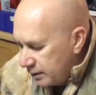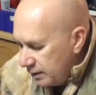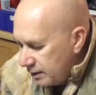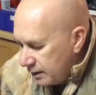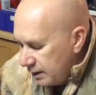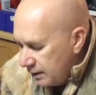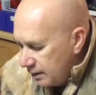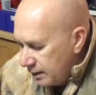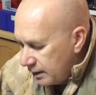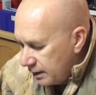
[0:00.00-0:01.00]

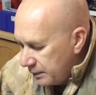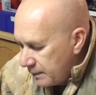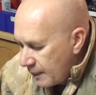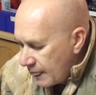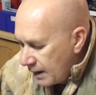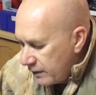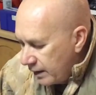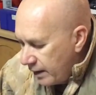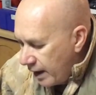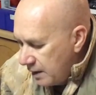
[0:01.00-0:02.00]
the
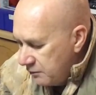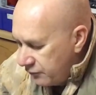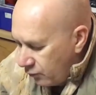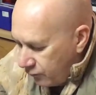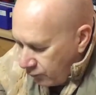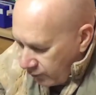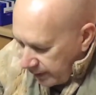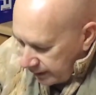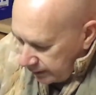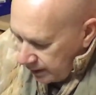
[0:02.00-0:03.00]
name for
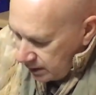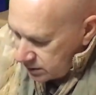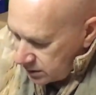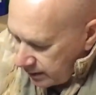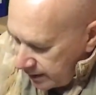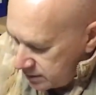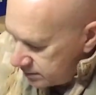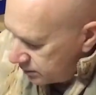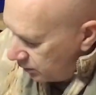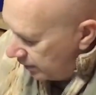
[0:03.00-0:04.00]
that. So that's
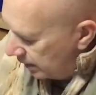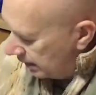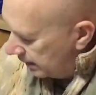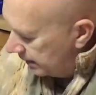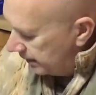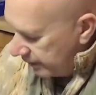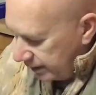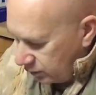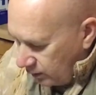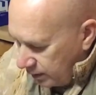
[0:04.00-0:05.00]
that
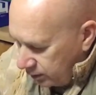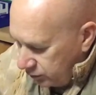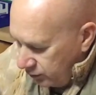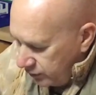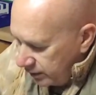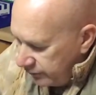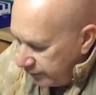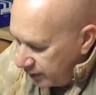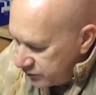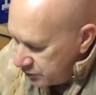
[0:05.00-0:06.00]
one, 235
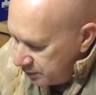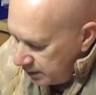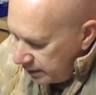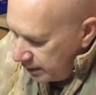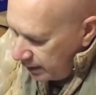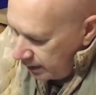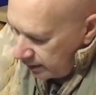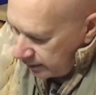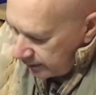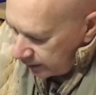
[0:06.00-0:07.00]
spear. That